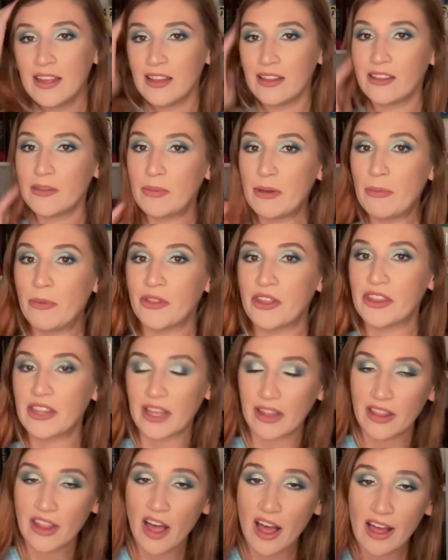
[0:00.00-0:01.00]
the people that they
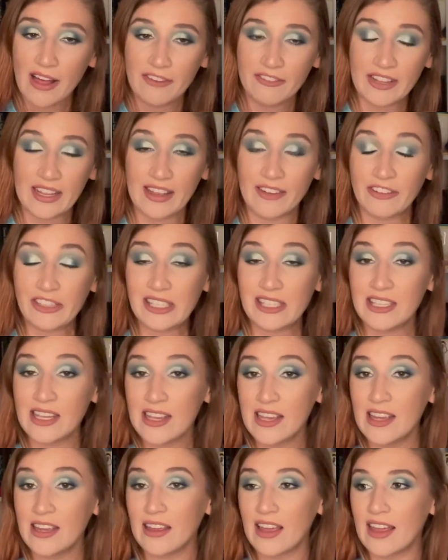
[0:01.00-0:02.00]
love, like
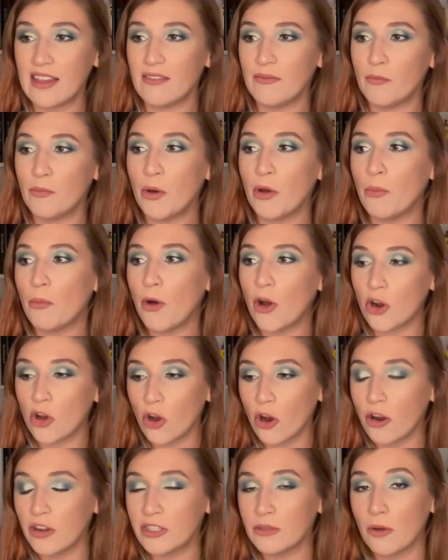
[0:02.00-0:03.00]
seeing it, but
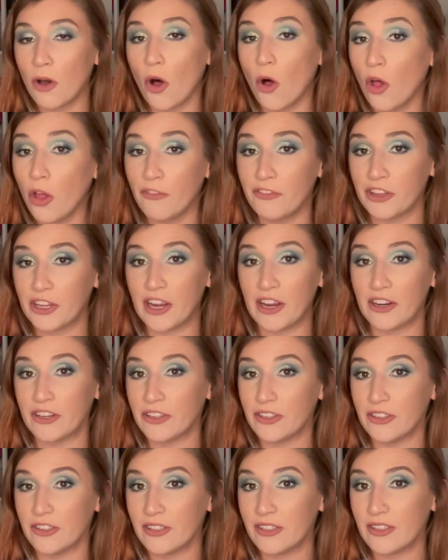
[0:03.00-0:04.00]
across all of the
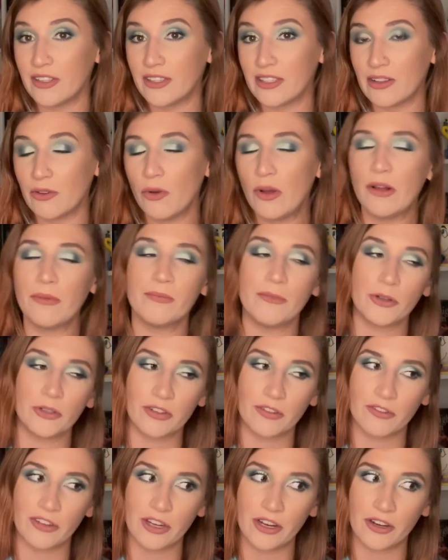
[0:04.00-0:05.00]
characters, most
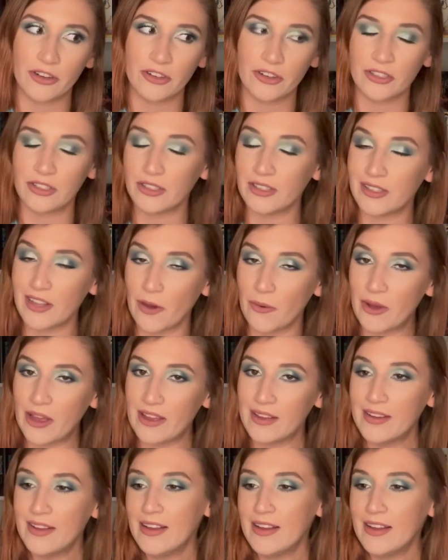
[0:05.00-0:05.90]
of the characters is that way.